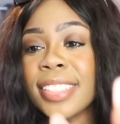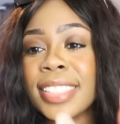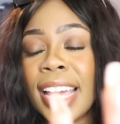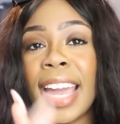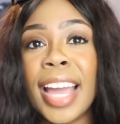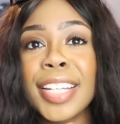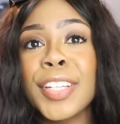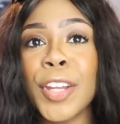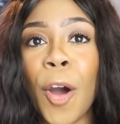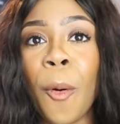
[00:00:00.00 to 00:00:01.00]
pause and
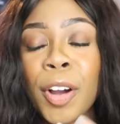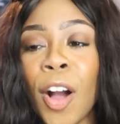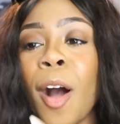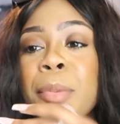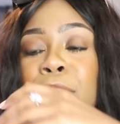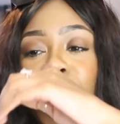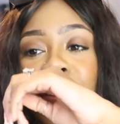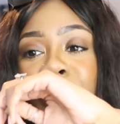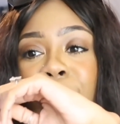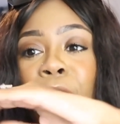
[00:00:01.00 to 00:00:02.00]
you know comment
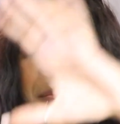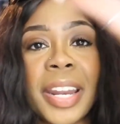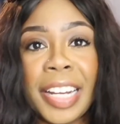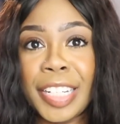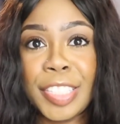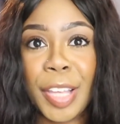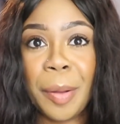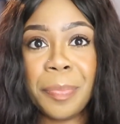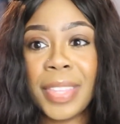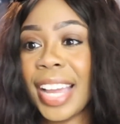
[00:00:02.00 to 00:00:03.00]
throughout the song but I couldn't
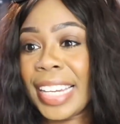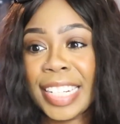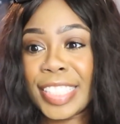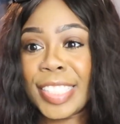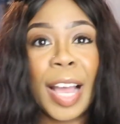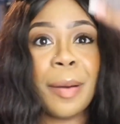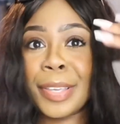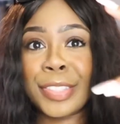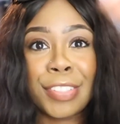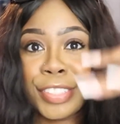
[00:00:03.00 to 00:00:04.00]
stop. I couldn't stop
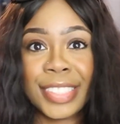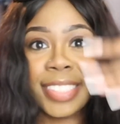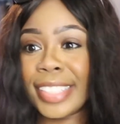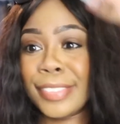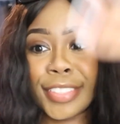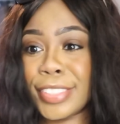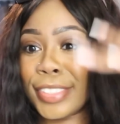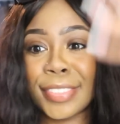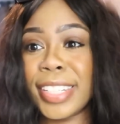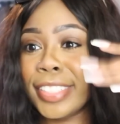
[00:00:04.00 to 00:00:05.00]
because it was just it was
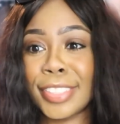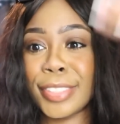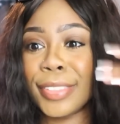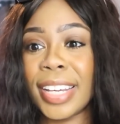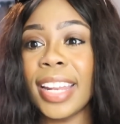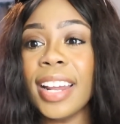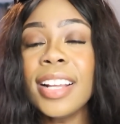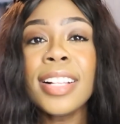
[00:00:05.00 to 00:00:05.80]
just too good, it was just too good.